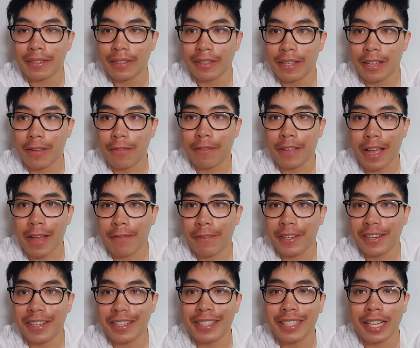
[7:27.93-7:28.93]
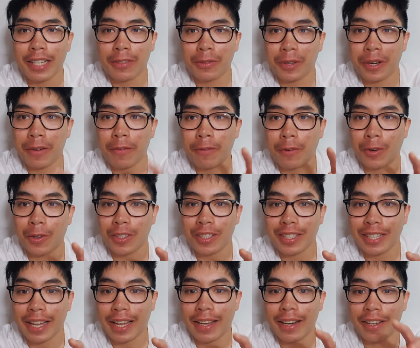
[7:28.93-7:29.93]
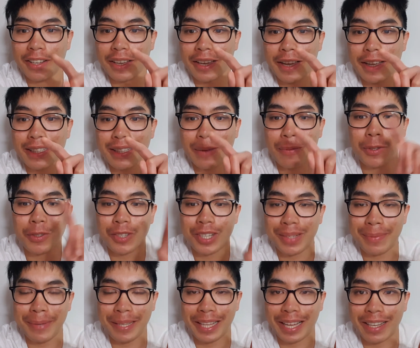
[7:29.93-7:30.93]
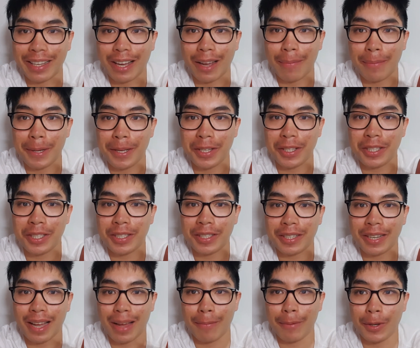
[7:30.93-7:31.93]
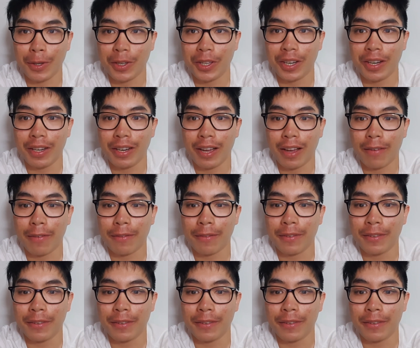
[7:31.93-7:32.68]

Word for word: if evidence has reinforced that okay someone treats me like garbage i'm not good enough